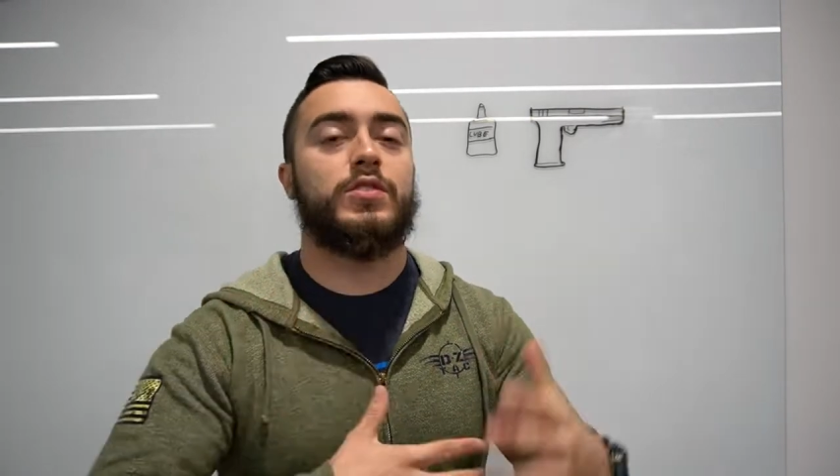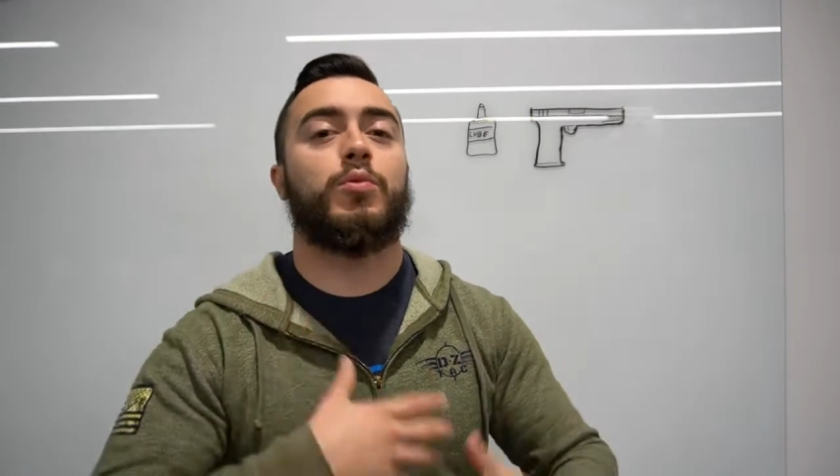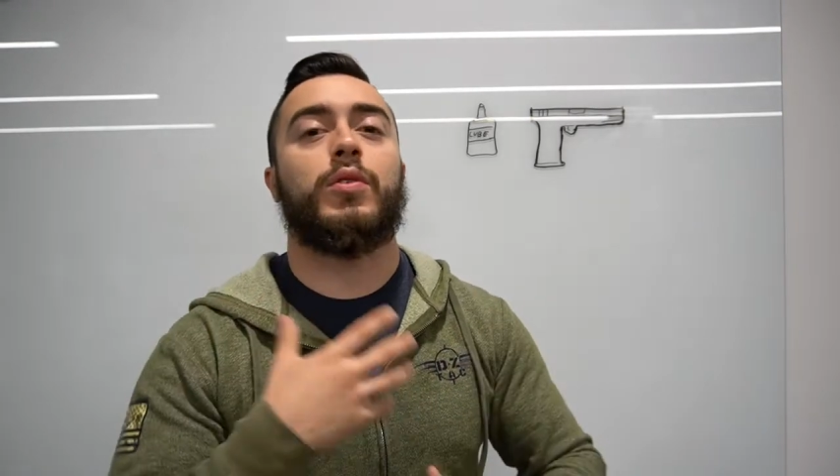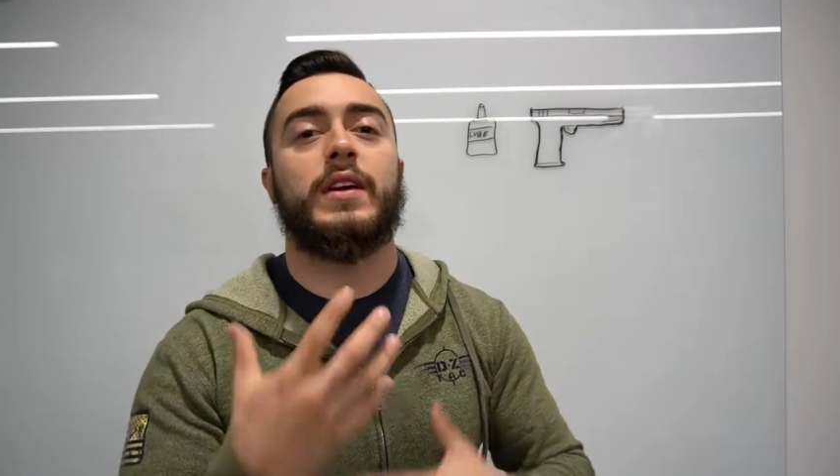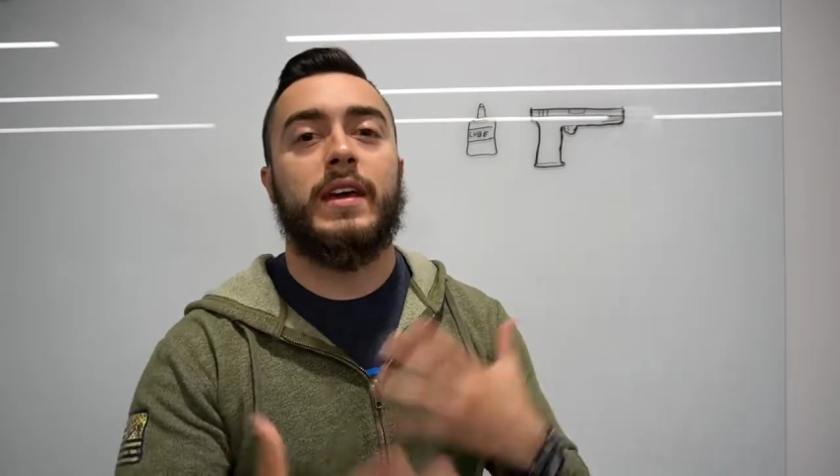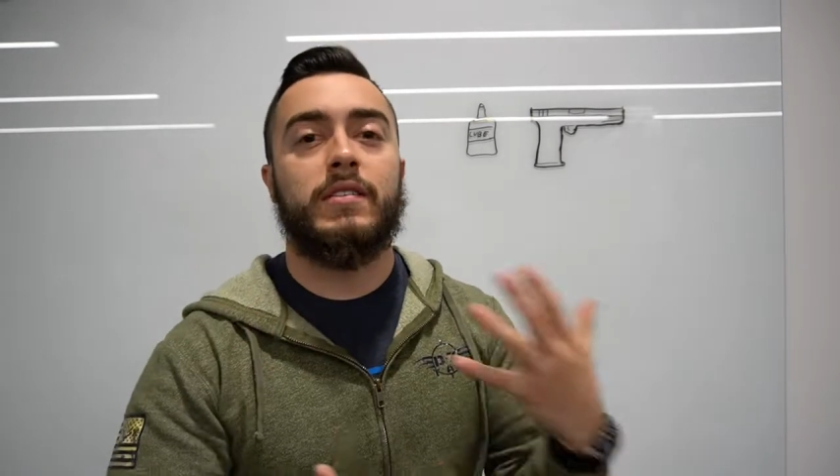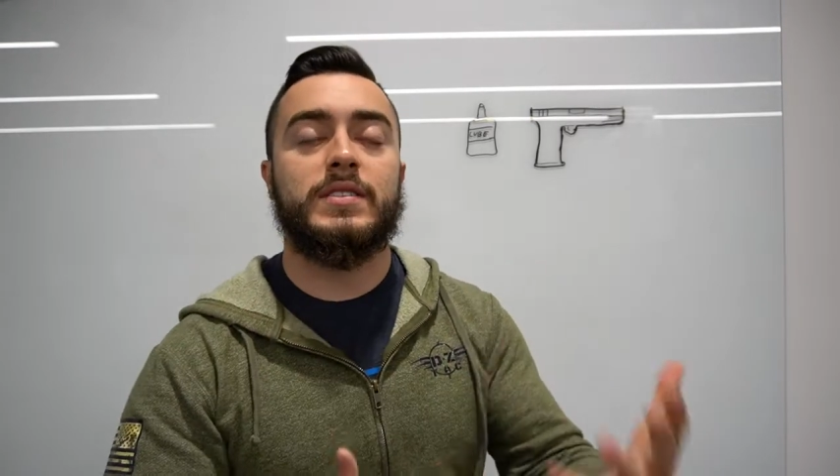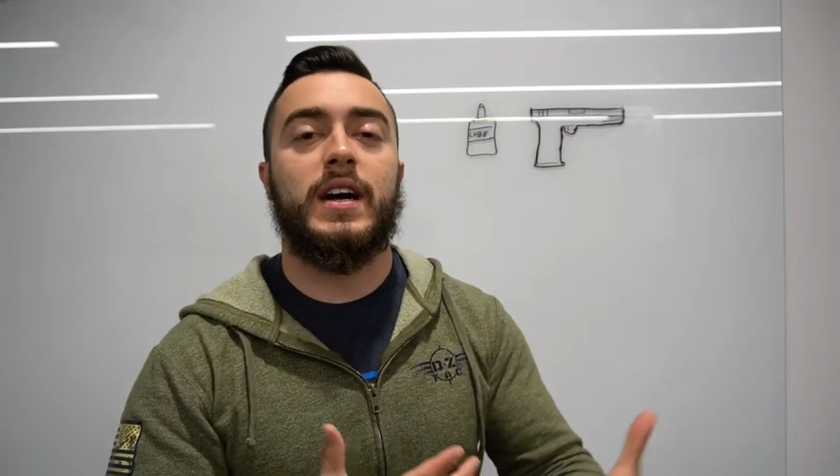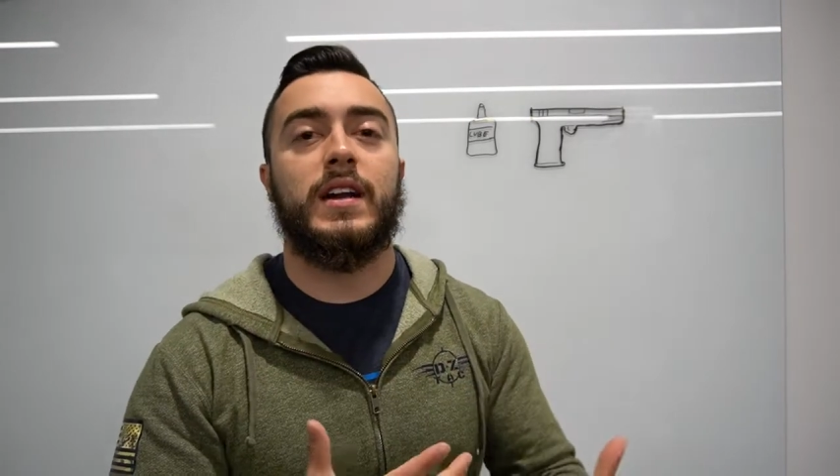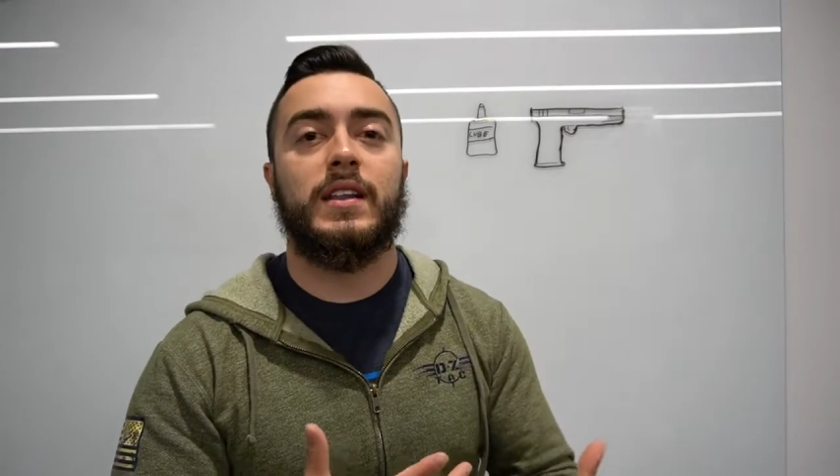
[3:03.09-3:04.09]
you're working
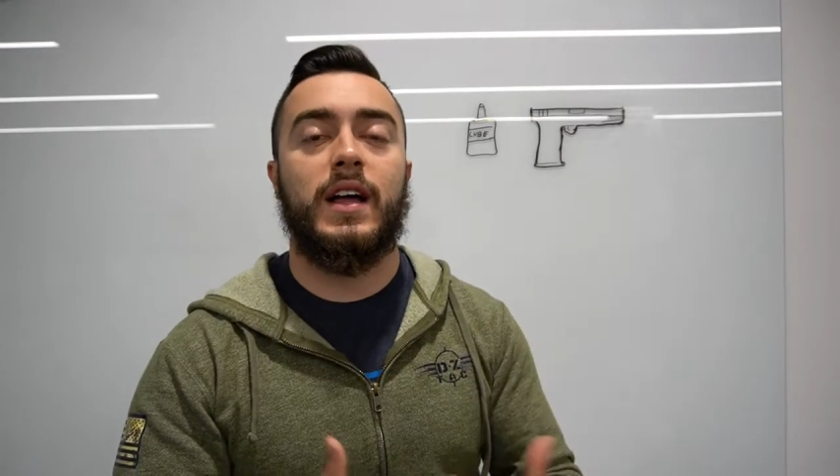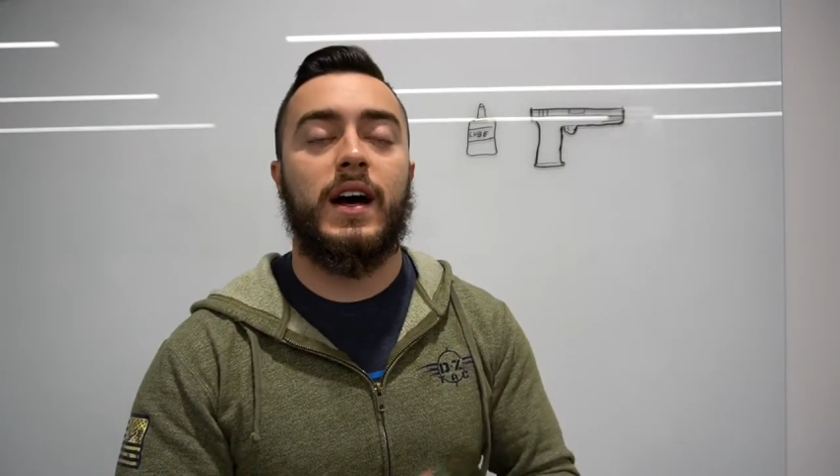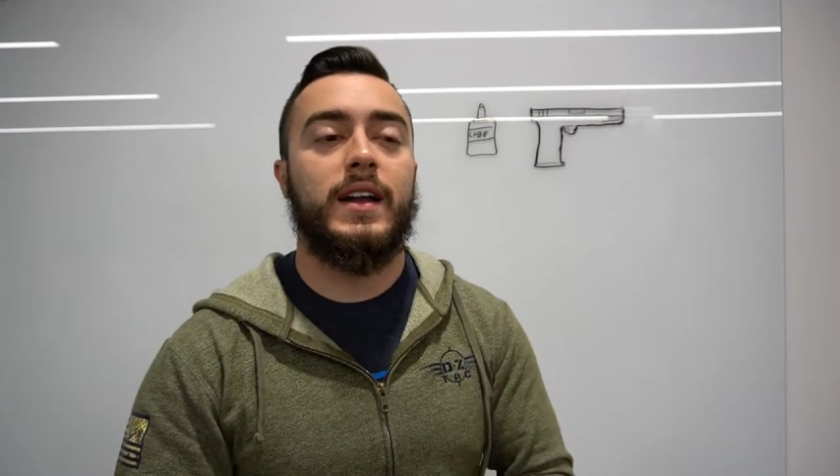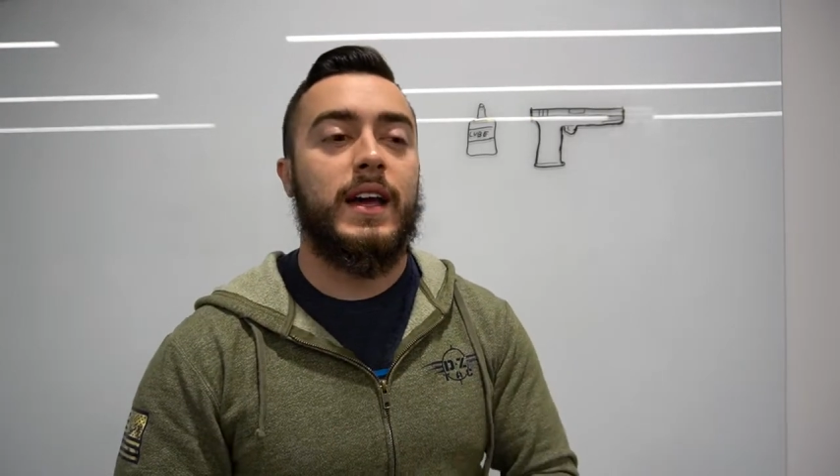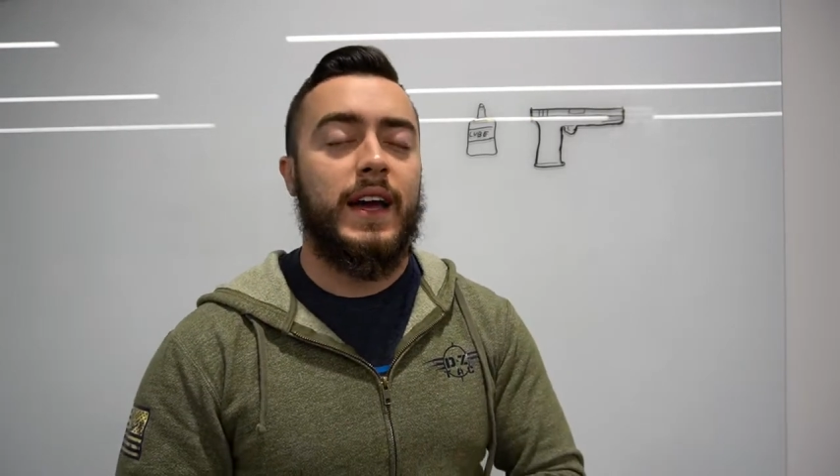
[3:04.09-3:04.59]
outside a lot,